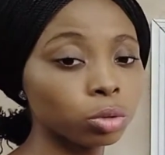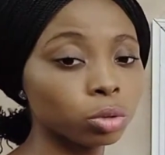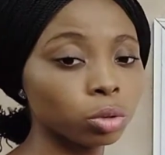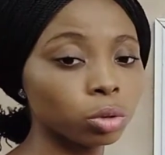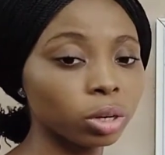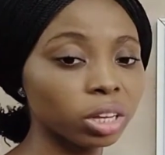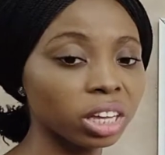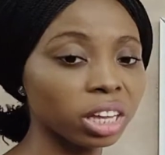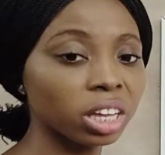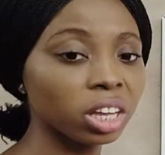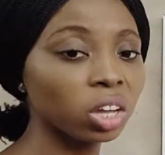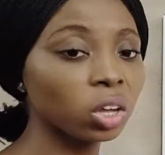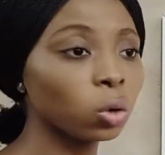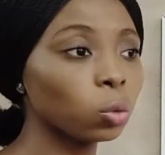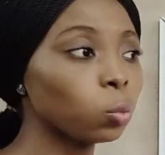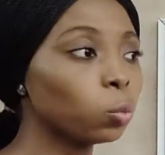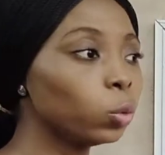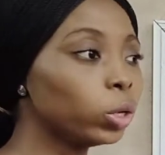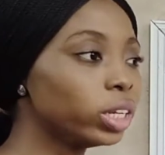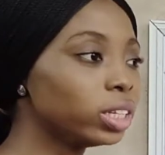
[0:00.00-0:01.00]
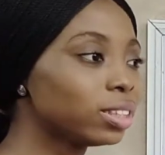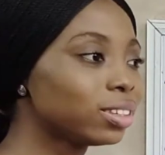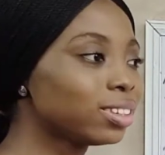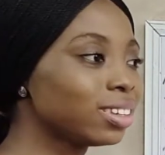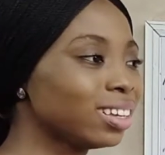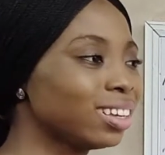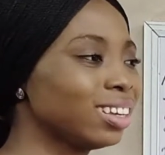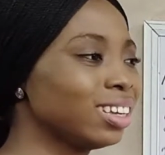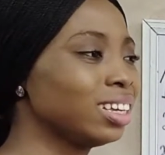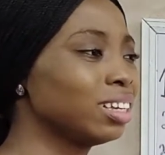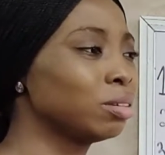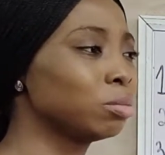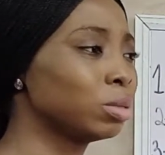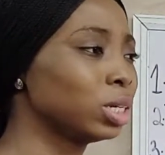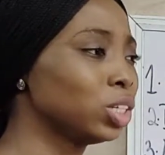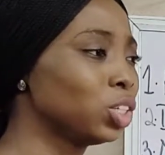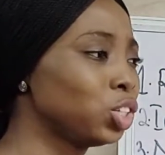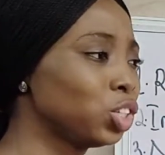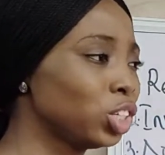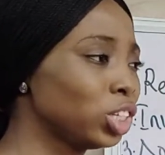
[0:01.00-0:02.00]
okay, with
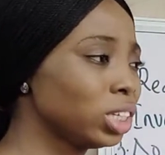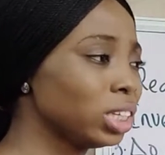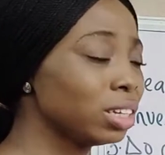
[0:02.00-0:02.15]
images.